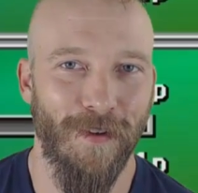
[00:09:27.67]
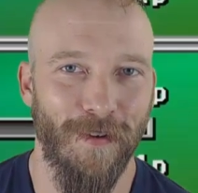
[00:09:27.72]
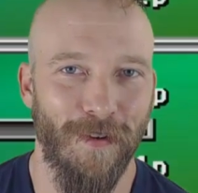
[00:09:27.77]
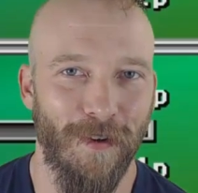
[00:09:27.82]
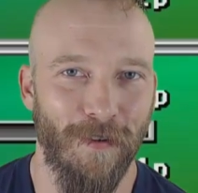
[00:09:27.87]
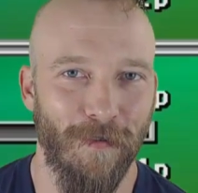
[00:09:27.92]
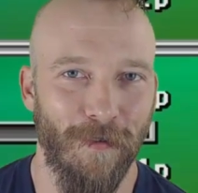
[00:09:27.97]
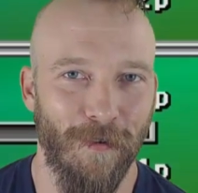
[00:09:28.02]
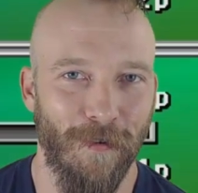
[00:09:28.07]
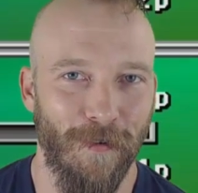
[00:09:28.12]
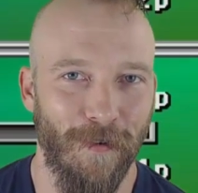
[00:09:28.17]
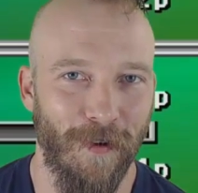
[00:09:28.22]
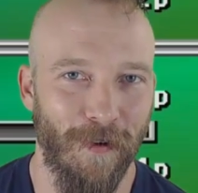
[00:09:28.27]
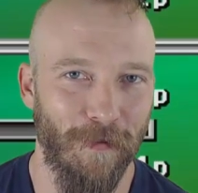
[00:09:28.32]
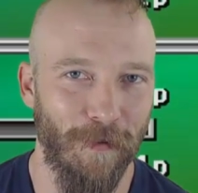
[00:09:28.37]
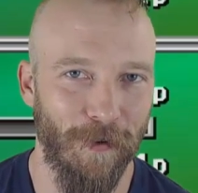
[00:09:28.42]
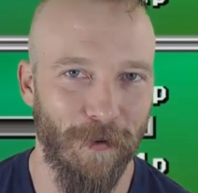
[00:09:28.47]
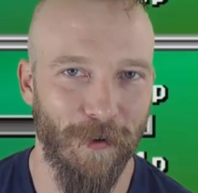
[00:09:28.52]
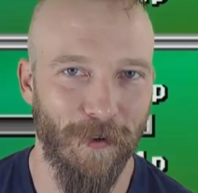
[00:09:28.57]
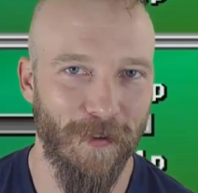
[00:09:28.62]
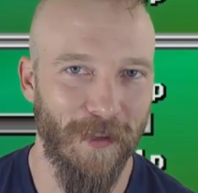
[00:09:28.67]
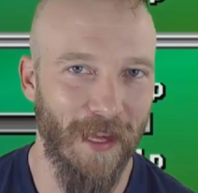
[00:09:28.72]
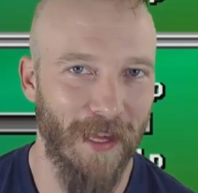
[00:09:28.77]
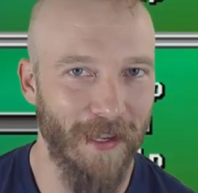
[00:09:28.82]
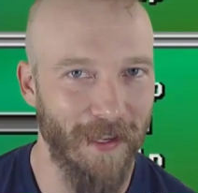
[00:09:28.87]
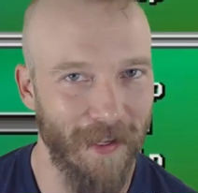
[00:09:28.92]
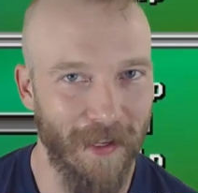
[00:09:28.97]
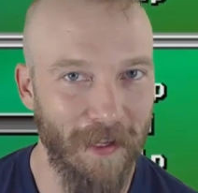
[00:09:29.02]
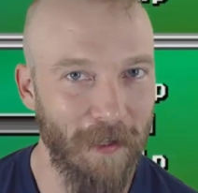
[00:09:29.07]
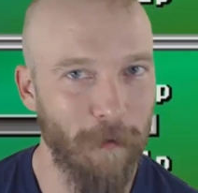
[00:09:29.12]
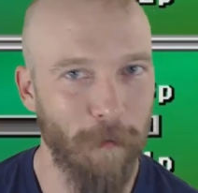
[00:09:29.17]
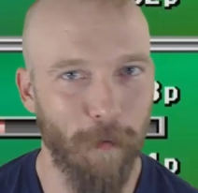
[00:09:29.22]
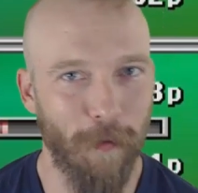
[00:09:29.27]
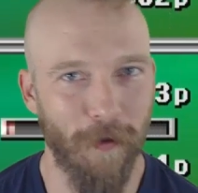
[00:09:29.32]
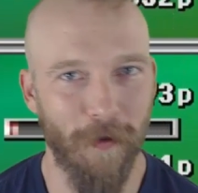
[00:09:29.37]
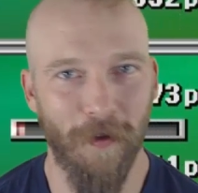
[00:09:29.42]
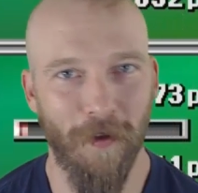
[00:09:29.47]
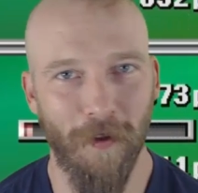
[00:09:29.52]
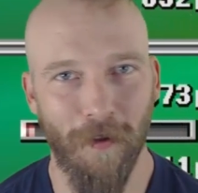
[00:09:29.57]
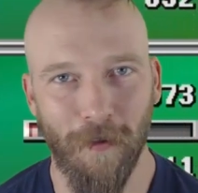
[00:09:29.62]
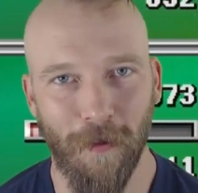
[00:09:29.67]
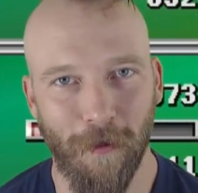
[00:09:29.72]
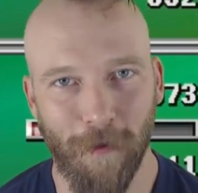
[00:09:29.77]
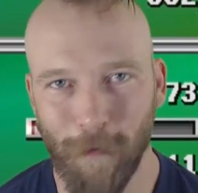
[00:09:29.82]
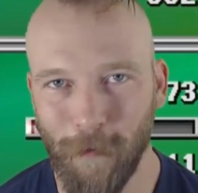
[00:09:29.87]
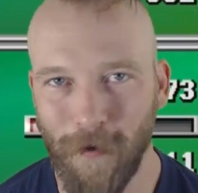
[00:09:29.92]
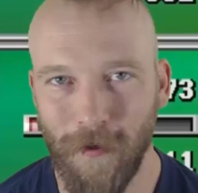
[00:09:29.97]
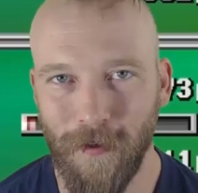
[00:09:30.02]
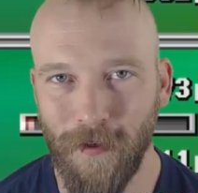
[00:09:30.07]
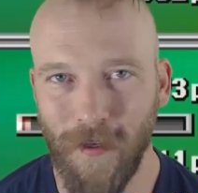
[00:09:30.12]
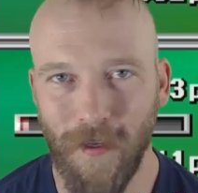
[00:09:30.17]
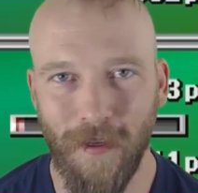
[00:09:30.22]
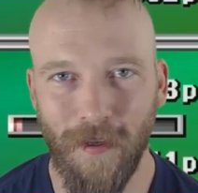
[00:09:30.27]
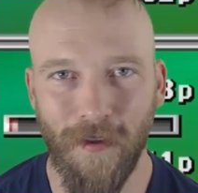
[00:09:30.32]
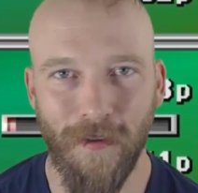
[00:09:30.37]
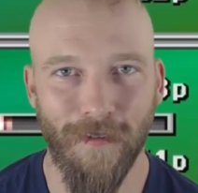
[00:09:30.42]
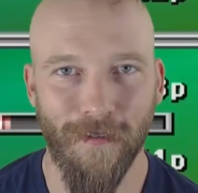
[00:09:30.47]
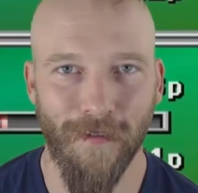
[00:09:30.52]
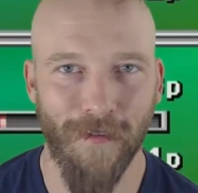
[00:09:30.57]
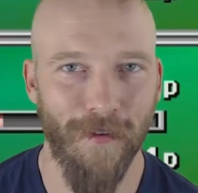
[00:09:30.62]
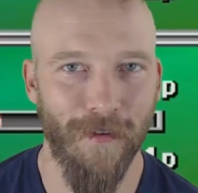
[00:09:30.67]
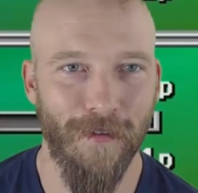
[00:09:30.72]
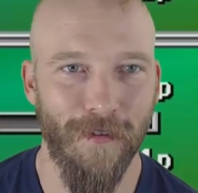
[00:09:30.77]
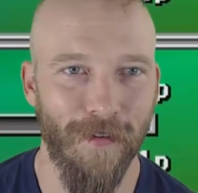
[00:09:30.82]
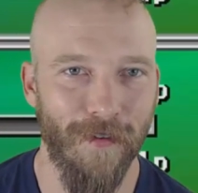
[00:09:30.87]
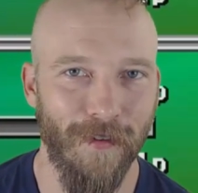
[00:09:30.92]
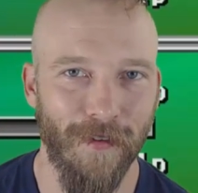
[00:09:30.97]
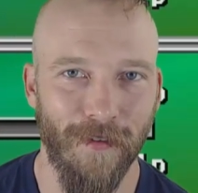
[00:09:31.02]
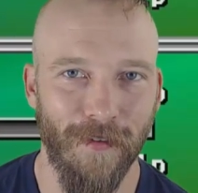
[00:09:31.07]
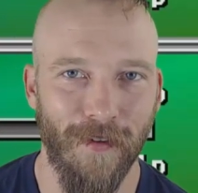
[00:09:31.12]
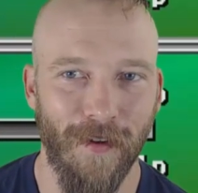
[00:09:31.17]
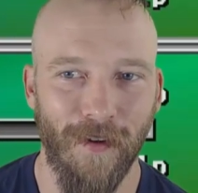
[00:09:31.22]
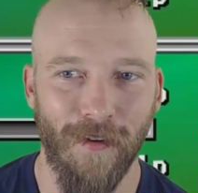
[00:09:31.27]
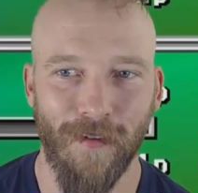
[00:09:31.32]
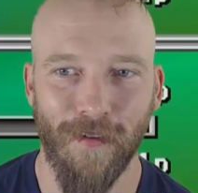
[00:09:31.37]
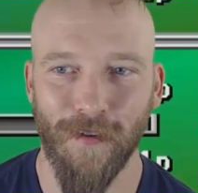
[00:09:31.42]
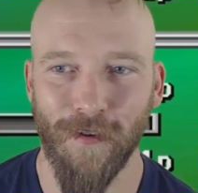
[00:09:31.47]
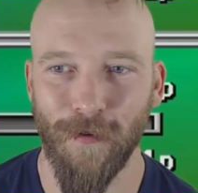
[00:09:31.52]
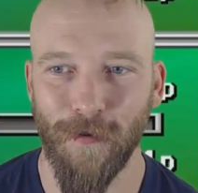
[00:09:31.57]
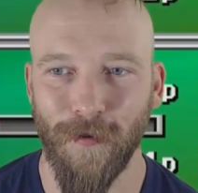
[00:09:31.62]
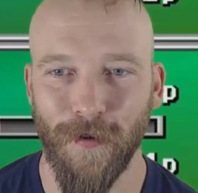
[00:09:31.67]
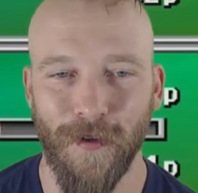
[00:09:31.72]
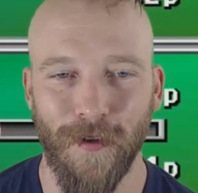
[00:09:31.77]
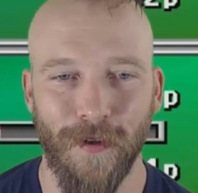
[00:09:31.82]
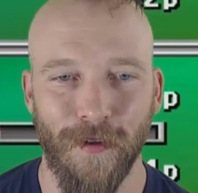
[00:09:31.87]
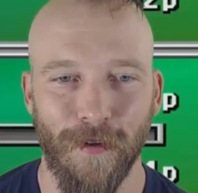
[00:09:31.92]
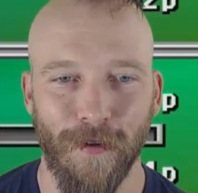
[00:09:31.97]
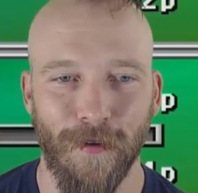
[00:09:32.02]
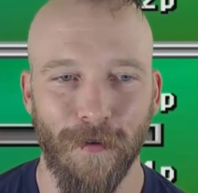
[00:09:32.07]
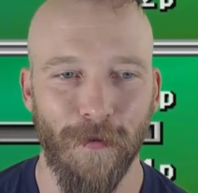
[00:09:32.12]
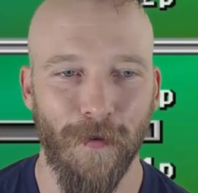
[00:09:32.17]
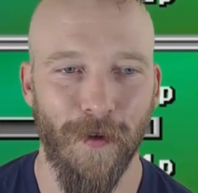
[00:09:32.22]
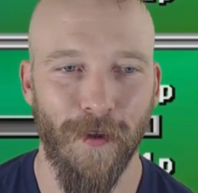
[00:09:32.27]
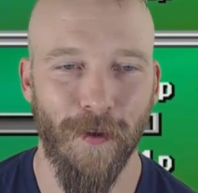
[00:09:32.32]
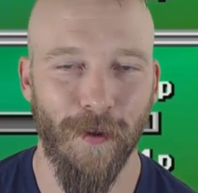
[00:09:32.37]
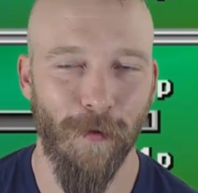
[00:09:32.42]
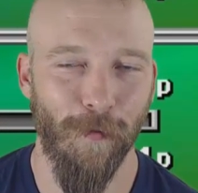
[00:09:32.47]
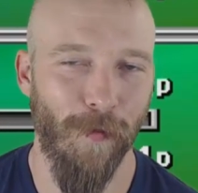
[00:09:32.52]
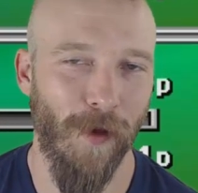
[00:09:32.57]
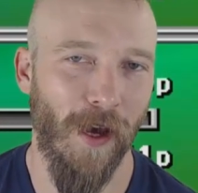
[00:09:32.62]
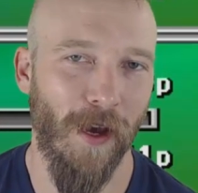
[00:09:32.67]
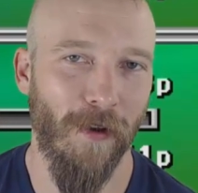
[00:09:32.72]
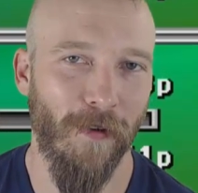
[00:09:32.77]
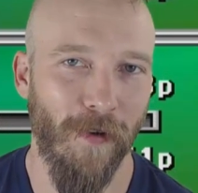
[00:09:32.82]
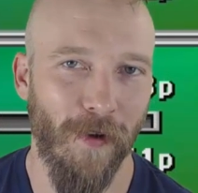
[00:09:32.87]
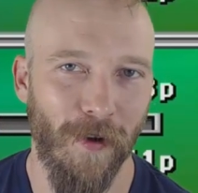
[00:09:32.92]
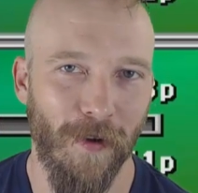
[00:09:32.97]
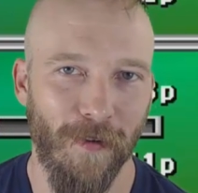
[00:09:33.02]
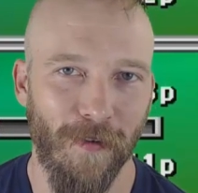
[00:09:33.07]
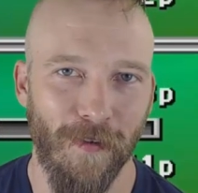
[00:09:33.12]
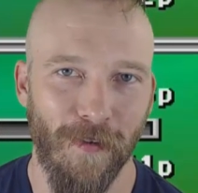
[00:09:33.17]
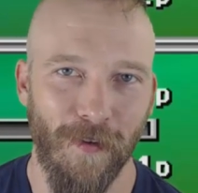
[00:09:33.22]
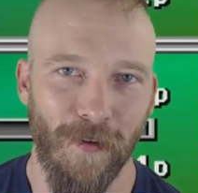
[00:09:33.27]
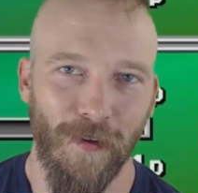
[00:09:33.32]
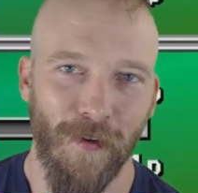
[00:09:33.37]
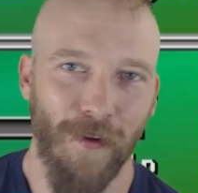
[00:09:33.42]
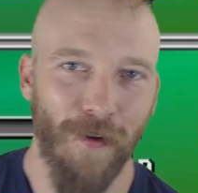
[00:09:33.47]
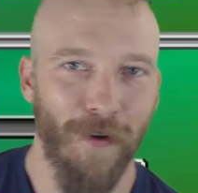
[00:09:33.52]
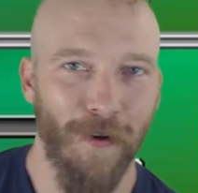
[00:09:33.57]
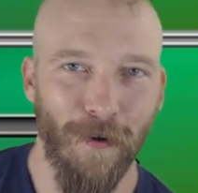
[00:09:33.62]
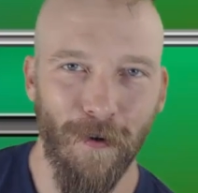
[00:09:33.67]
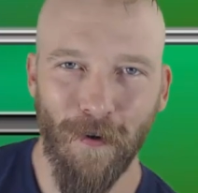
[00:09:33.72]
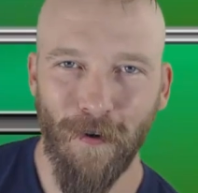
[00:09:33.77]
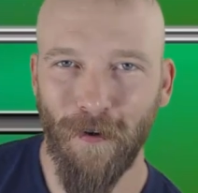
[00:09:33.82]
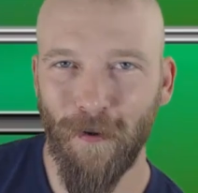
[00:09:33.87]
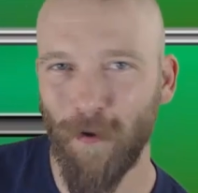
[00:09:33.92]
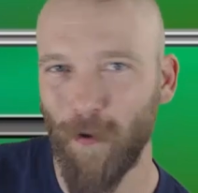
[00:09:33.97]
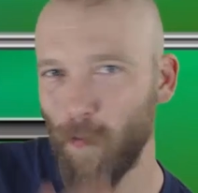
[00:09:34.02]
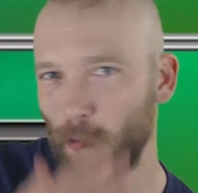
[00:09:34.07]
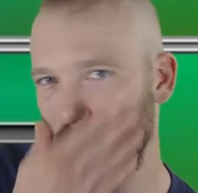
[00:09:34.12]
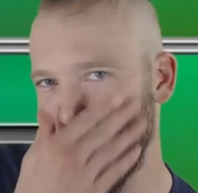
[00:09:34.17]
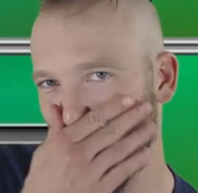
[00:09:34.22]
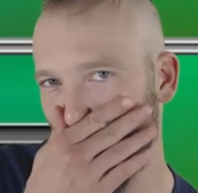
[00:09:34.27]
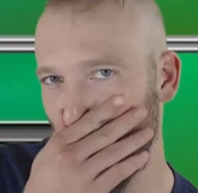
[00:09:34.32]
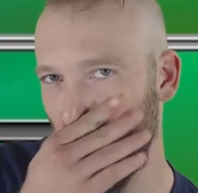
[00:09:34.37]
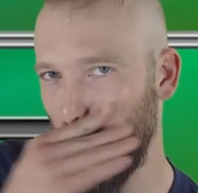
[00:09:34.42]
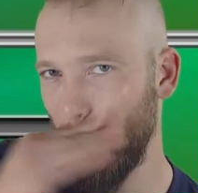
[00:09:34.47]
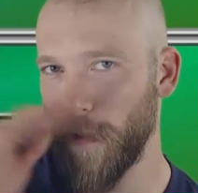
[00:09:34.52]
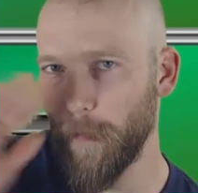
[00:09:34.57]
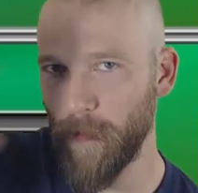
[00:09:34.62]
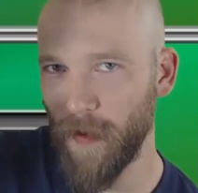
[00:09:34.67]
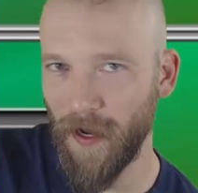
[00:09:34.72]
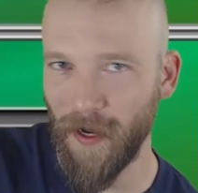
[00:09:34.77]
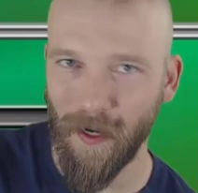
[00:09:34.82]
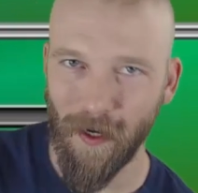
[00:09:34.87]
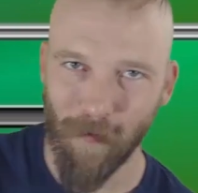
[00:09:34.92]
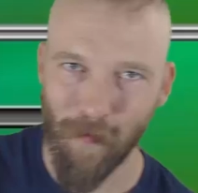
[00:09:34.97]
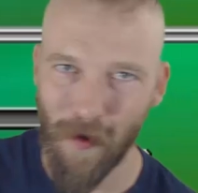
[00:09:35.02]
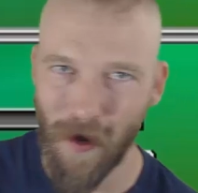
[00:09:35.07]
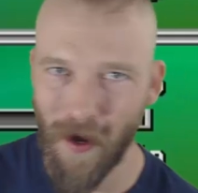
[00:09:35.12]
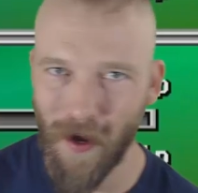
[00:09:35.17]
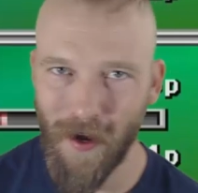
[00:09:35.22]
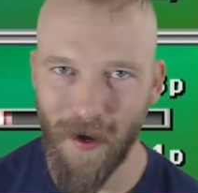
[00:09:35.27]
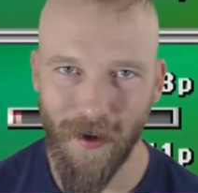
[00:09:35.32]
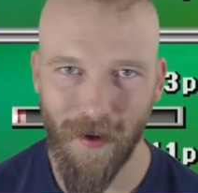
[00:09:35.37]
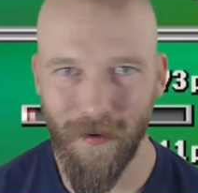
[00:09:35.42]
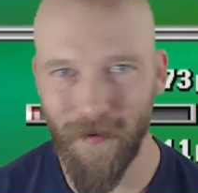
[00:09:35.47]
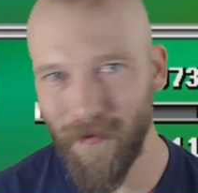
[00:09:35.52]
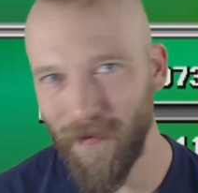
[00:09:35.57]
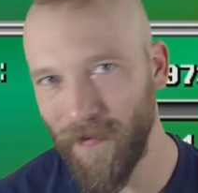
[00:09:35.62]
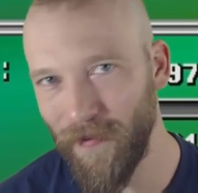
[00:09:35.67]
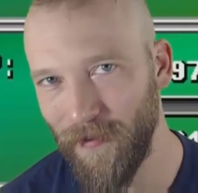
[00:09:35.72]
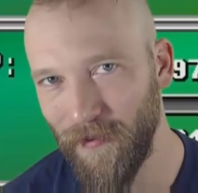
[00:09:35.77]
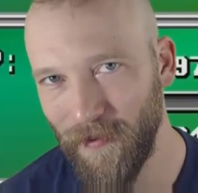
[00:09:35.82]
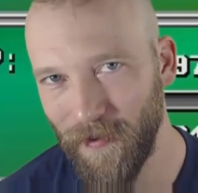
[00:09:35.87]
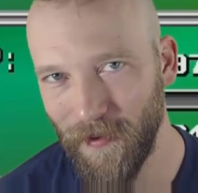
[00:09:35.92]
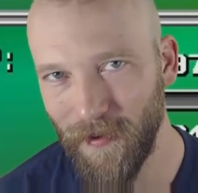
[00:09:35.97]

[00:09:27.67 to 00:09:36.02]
you never took that leap into 3D in such a sensational way, and the way that the backgrounds are all almost kind of painted behind,